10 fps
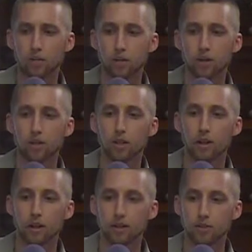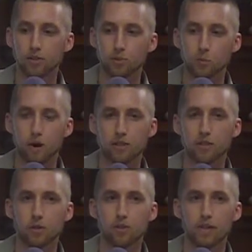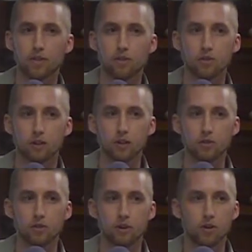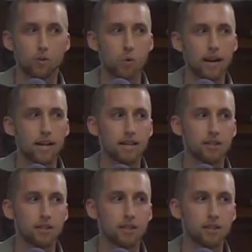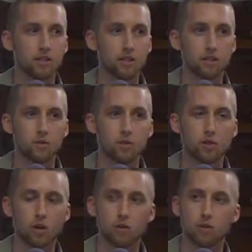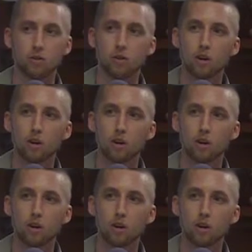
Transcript: realize why certain things are done certain ways, and you start to